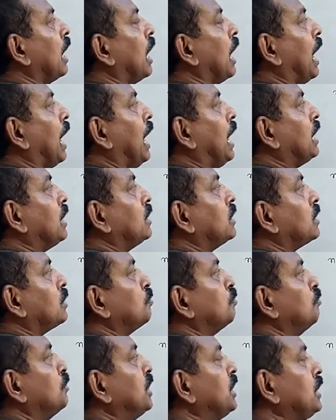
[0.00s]

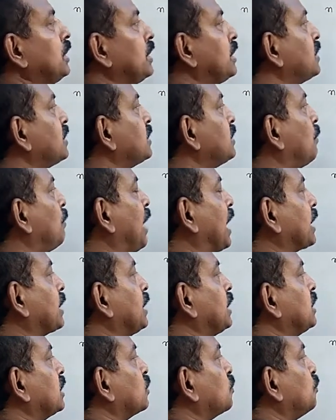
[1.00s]
and B is the
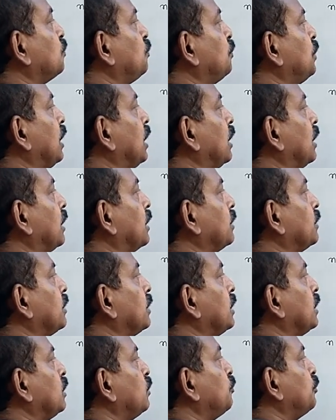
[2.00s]
magnetic field
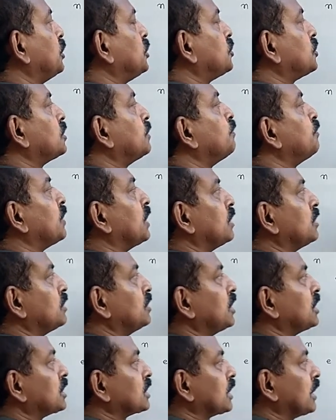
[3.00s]
in which
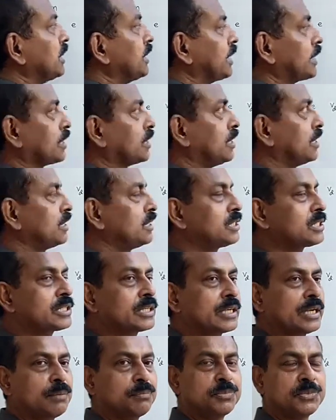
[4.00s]
this conductor is
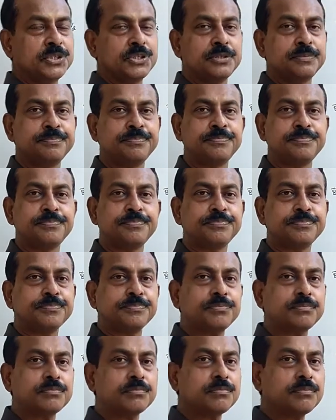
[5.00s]
kept.
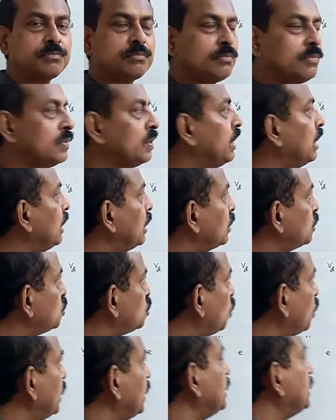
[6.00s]

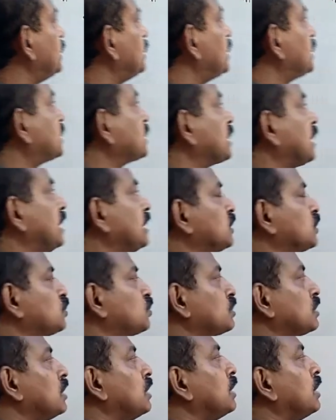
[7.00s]
So in this
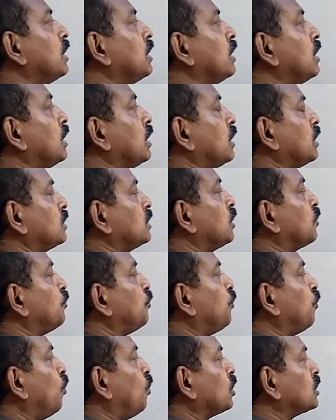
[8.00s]
case, the
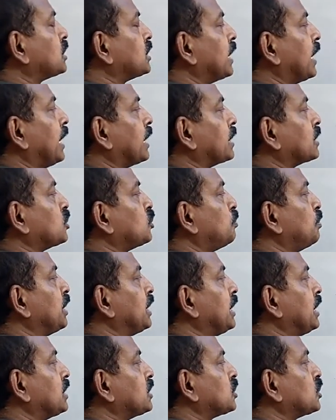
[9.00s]
force
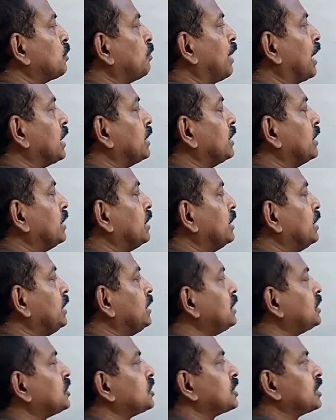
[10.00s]
experienced by
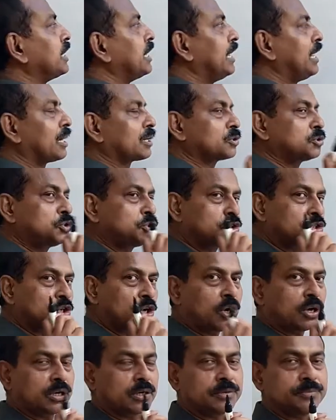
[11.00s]
each
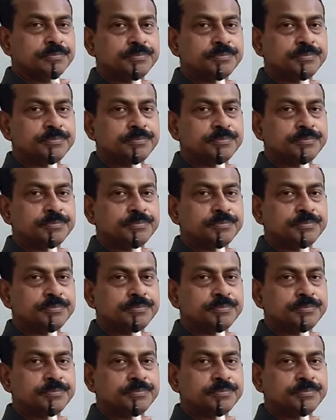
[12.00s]
electron,